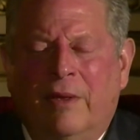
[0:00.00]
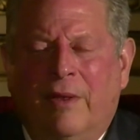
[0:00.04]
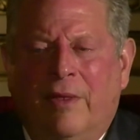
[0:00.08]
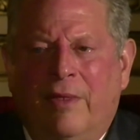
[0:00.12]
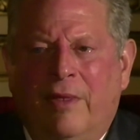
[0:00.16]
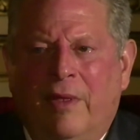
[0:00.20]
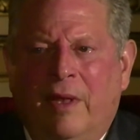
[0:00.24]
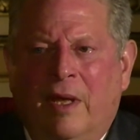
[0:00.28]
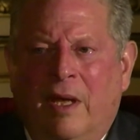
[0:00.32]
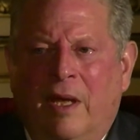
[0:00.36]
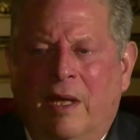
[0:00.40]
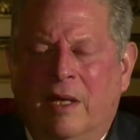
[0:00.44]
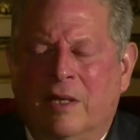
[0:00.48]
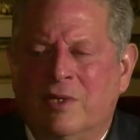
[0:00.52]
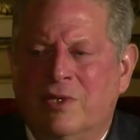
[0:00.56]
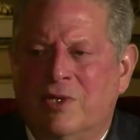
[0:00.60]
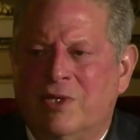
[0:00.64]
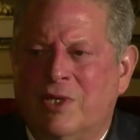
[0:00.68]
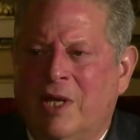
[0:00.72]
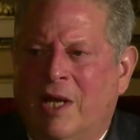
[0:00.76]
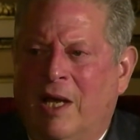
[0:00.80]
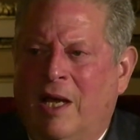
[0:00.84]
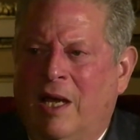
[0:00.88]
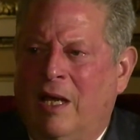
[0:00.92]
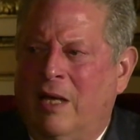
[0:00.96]
think and
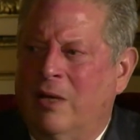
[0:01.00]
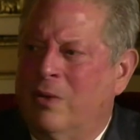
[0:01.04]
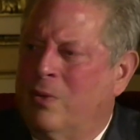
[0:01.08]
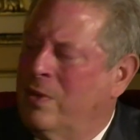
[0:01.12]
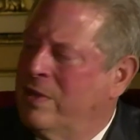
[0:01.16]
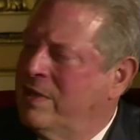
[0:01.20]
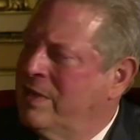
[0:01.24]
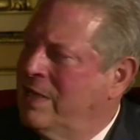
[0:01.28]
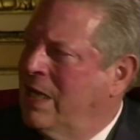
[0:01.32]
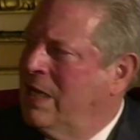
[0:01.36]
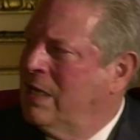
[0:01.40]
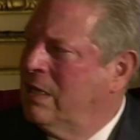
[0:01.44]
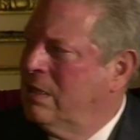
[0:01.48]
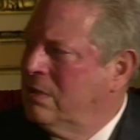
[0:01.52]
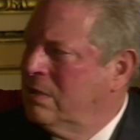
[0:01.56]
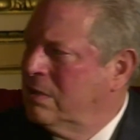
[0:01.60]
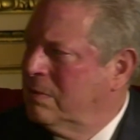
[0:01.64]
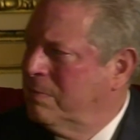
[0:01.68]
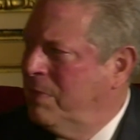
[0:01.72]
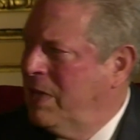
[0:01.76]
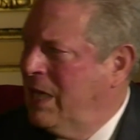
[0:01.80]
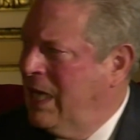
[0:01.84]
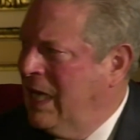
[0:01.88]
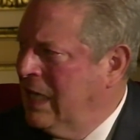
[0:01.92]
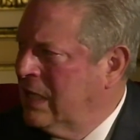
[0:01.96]
say when they
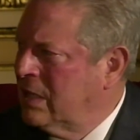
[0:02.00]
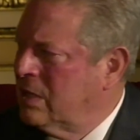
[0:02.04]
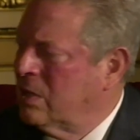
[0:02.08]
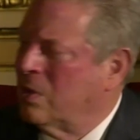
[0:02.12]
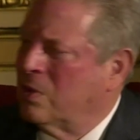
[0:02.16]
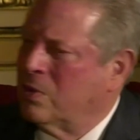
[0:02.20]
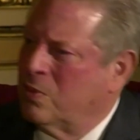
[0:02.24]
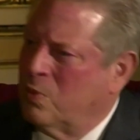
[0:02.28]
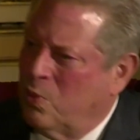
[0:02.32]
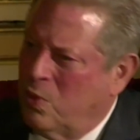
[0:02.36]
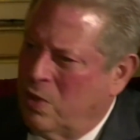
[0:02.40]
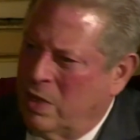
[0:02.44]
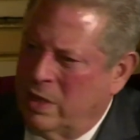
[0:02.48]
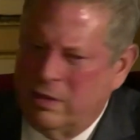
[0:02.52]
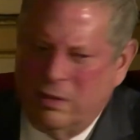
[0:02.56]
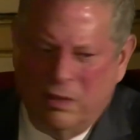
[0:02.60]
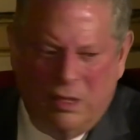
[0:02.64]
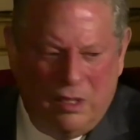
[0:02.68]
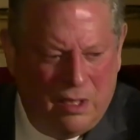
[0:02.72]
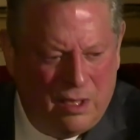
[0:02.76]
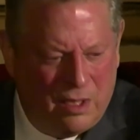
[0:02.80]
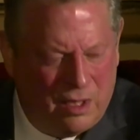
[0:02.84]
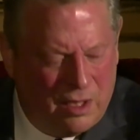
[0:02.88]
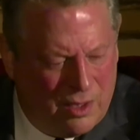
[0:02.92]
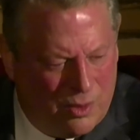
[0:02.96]
look back on what
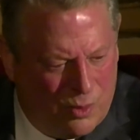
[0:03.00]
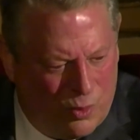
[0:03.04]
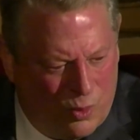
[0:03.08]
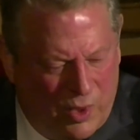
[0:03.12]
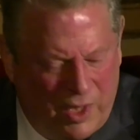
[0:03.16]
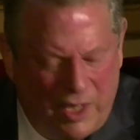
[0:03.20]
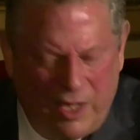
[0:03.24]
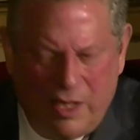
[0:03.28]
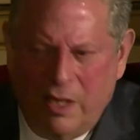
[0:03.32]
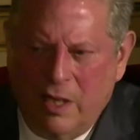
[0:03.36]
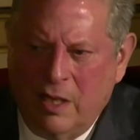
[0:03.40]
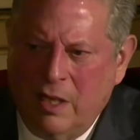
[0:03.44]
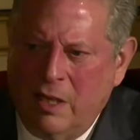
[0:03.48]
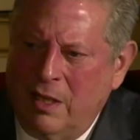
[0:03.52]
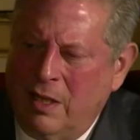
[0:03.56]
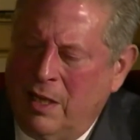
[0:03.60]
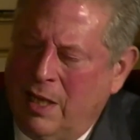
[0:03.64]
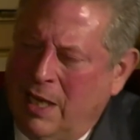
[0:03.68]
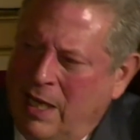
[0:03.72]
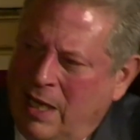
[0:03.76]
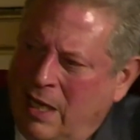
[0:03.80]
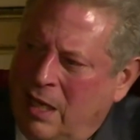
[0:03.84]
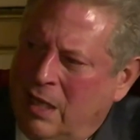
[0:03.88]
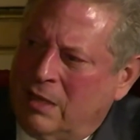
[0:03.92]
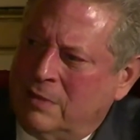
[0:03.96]
we did
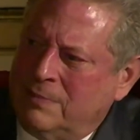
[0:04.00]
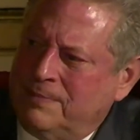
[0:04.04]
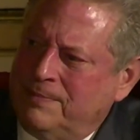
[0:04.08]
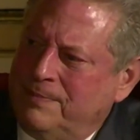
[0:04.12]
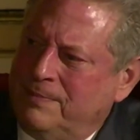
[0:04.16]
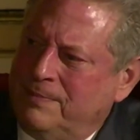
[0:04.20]
now?